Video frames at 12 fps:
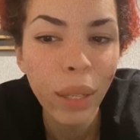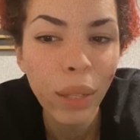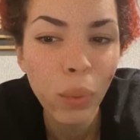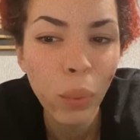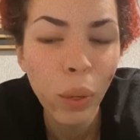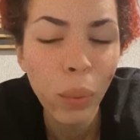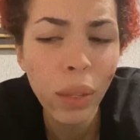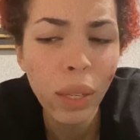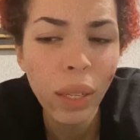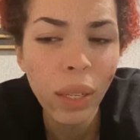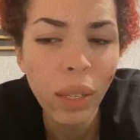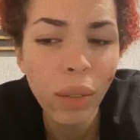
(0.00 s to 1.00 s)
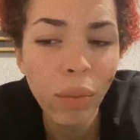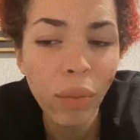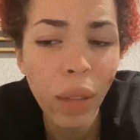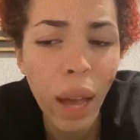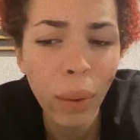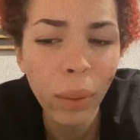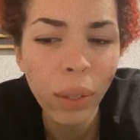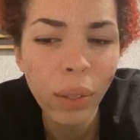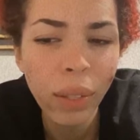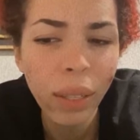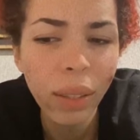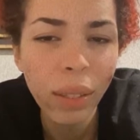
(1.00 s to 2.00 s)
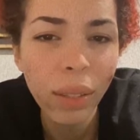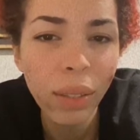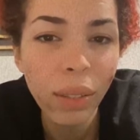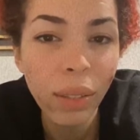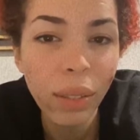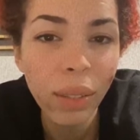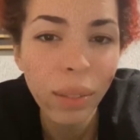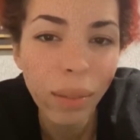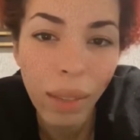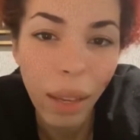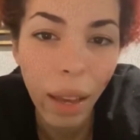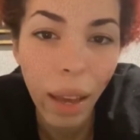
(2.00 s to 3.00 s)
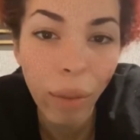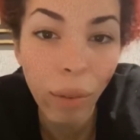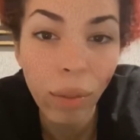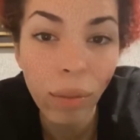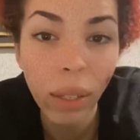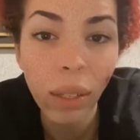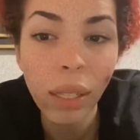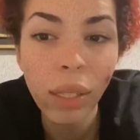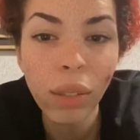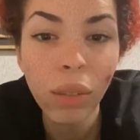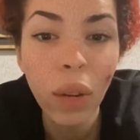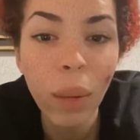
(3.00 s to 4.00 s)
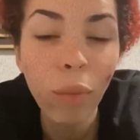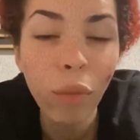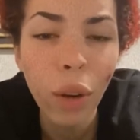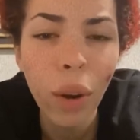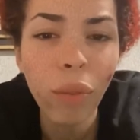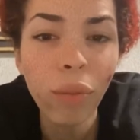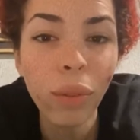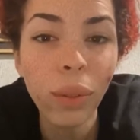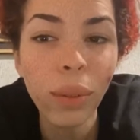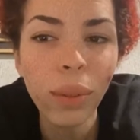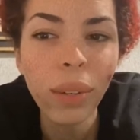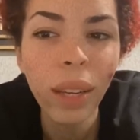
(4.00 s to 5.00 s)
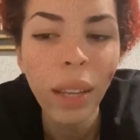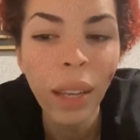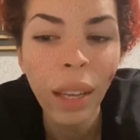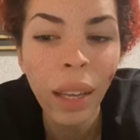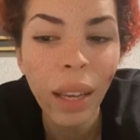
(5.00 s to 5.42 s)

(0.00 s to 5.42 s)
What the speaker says: bees work with it in flowers, like that's just every fairy's dream for food.